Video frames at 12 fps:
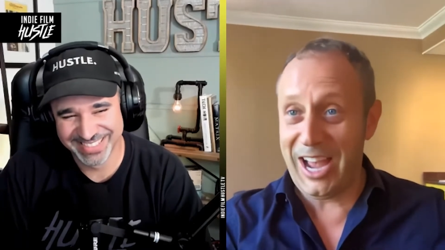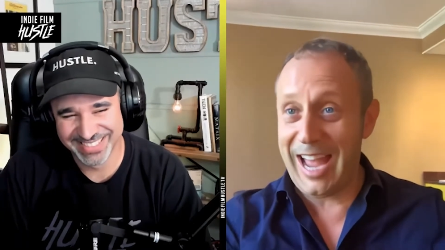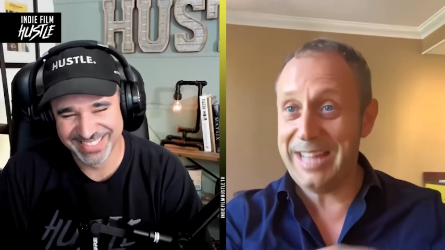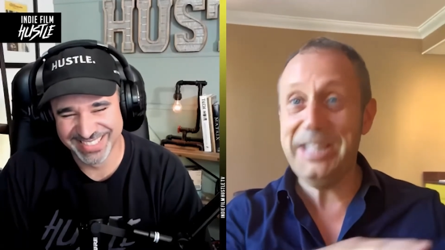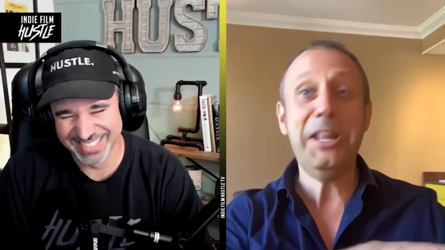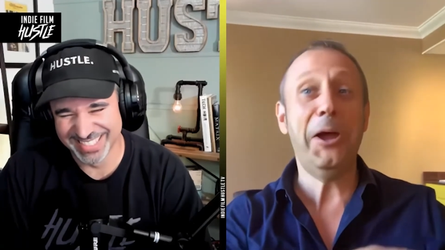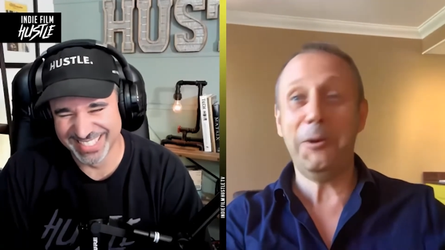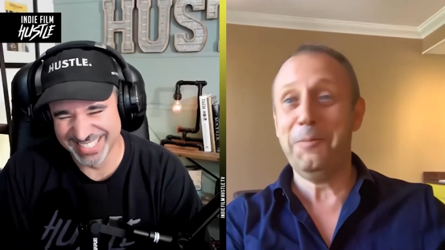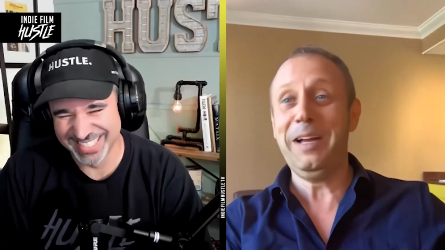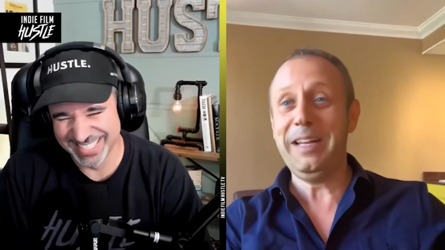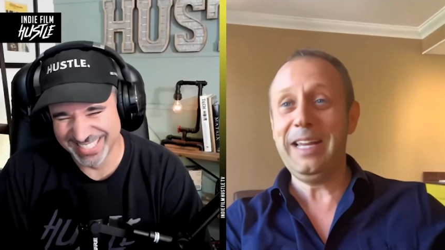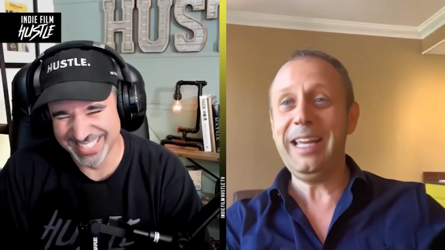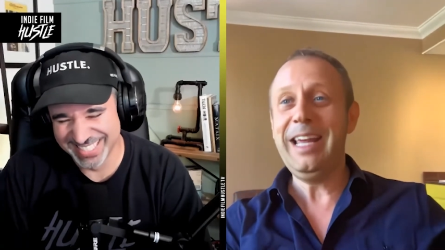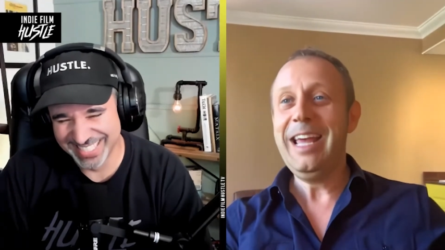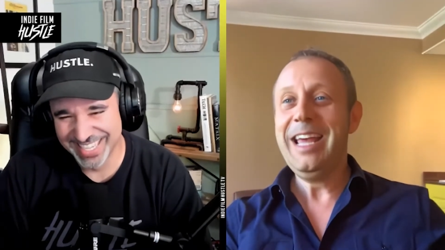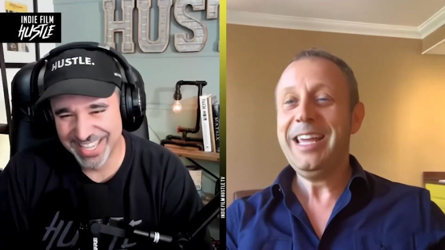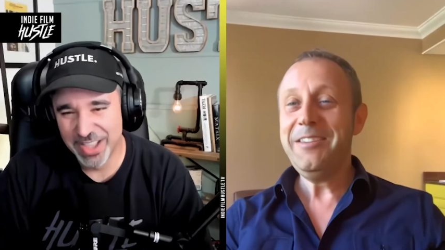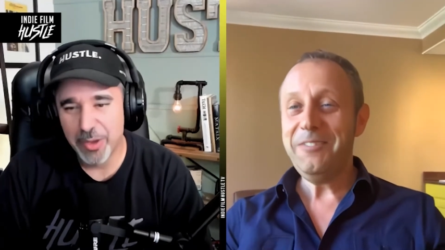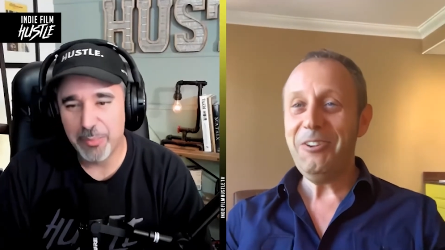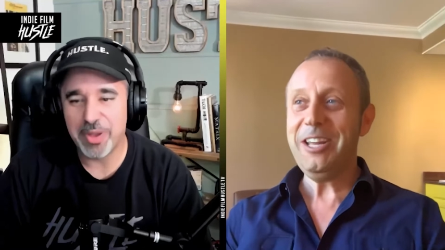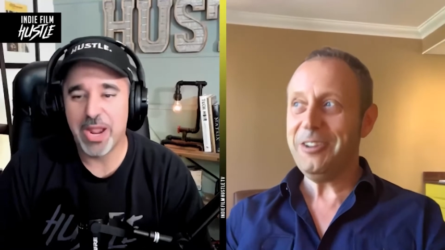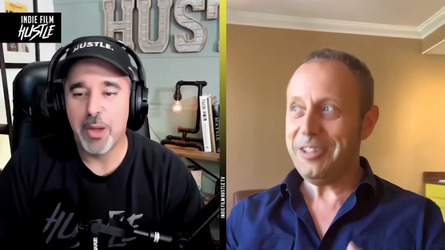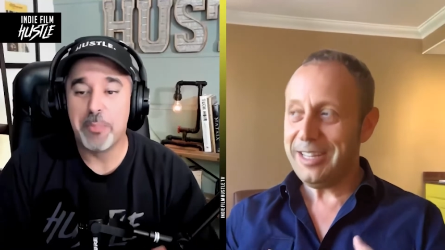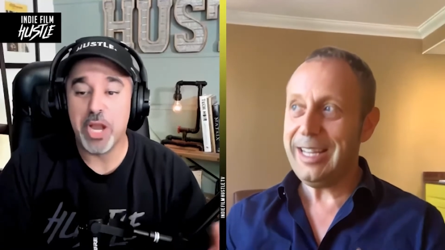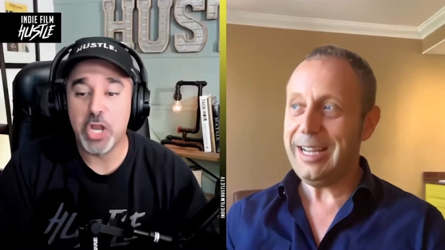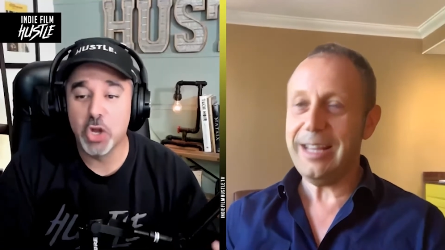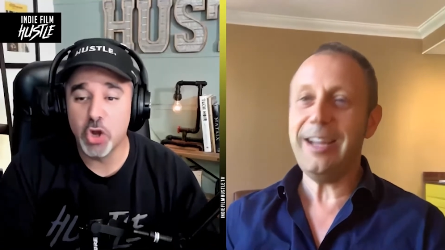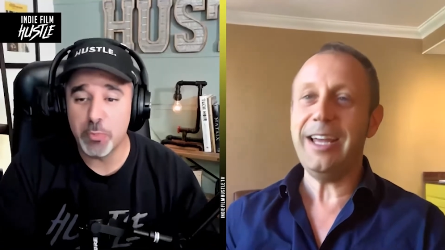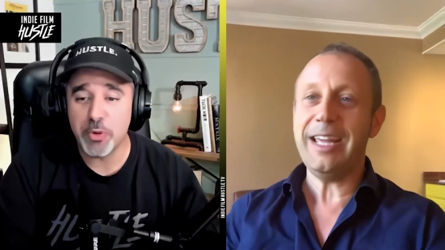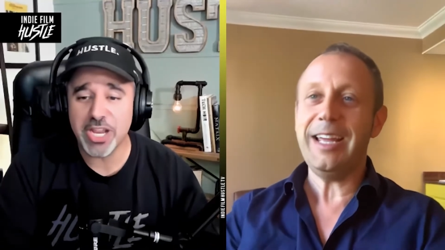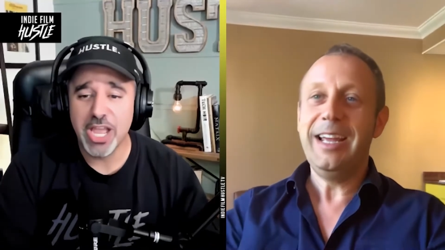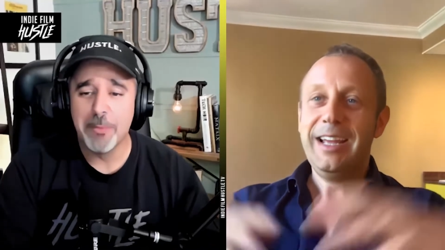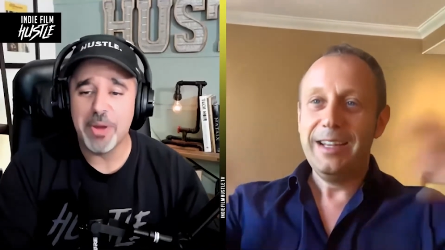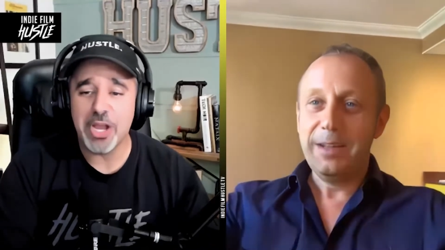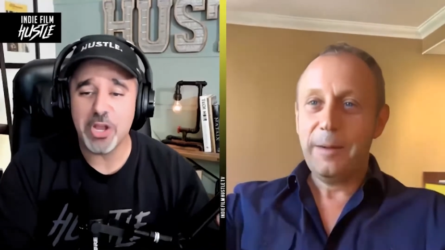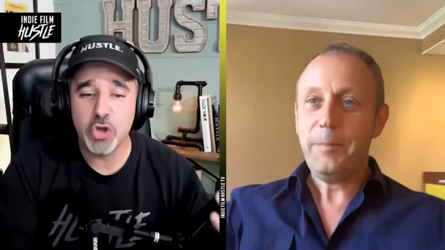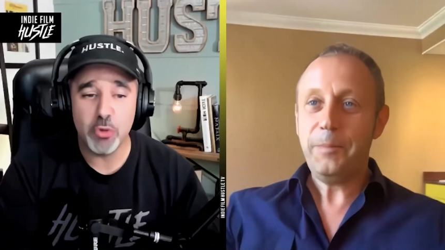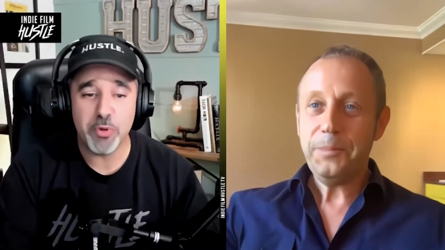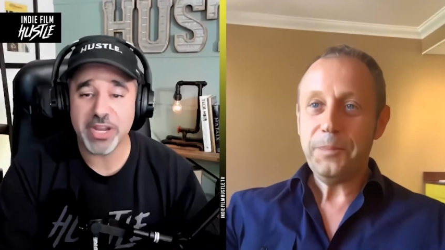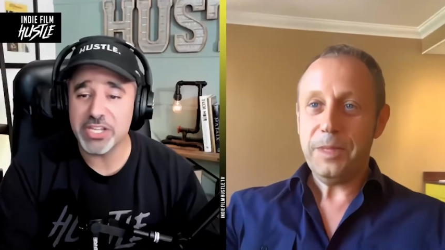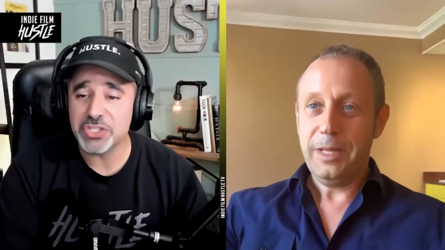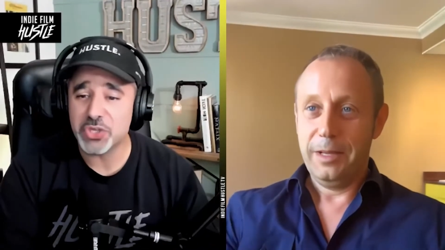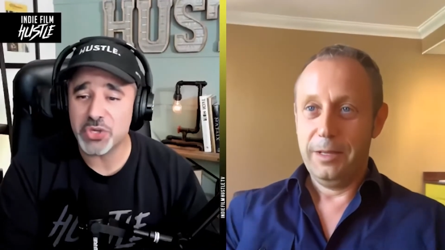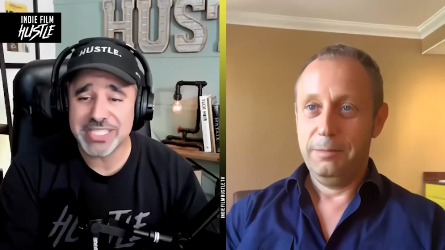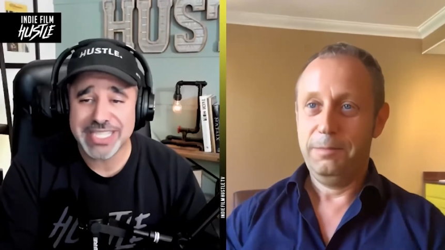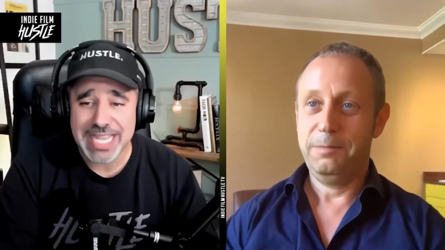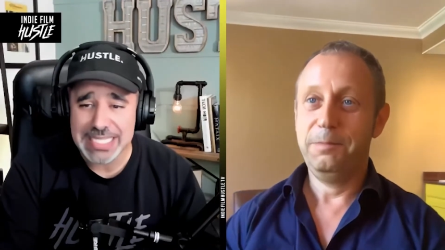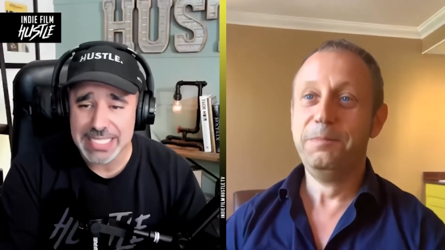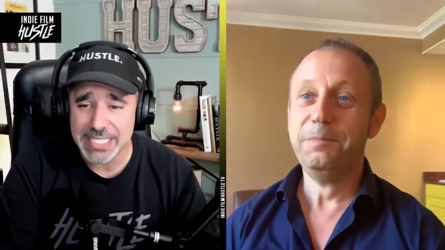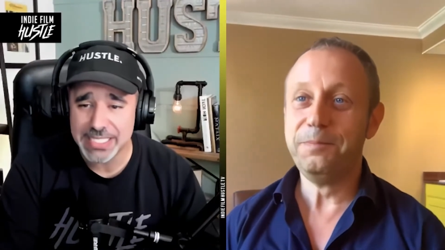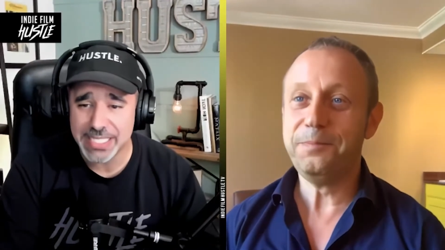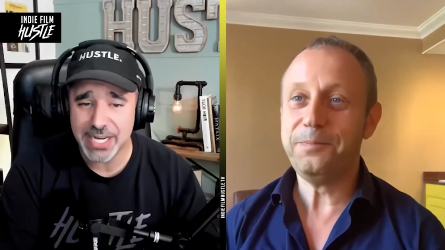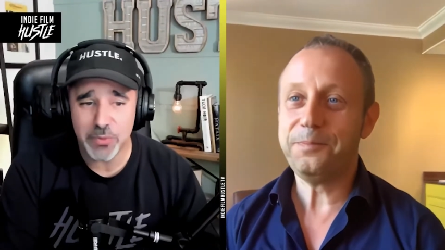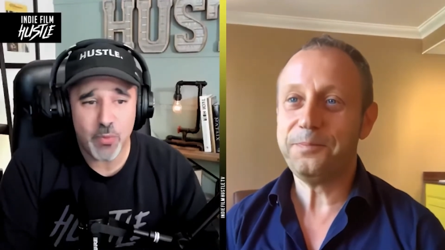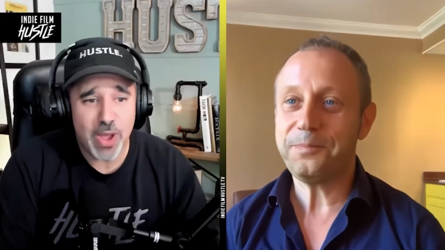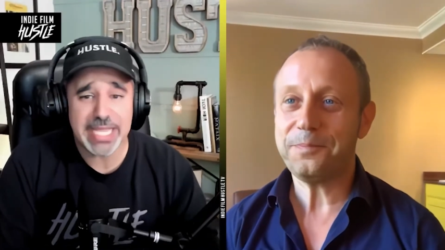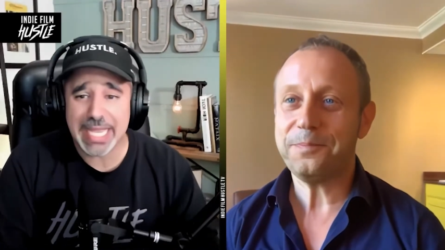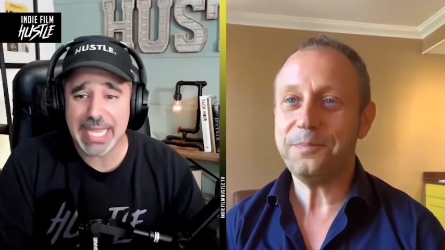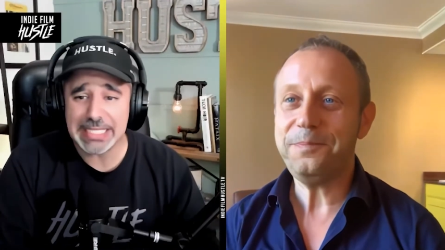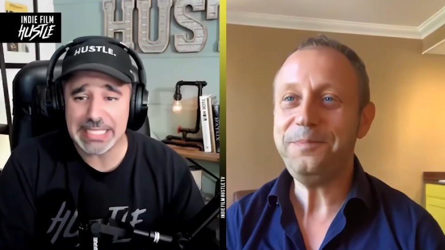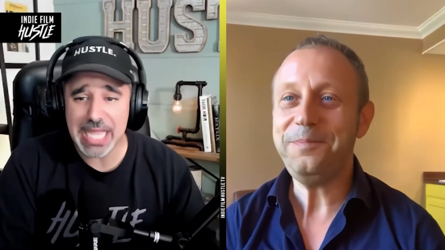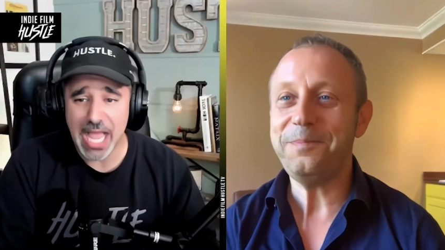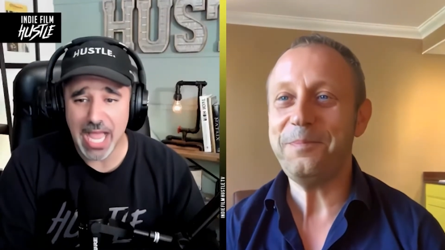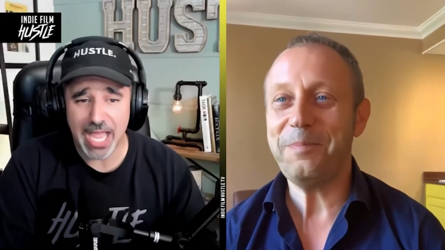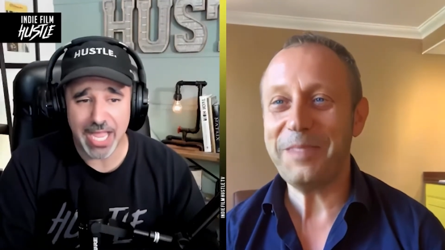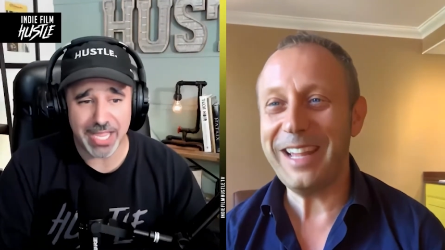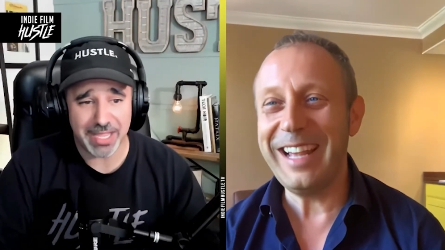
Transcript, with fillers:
Speaker 1: had no money. You've really but, got to think. But Kubrick,
Speaker 2: like, but Kubrick and Scorsese did it. Why can't I?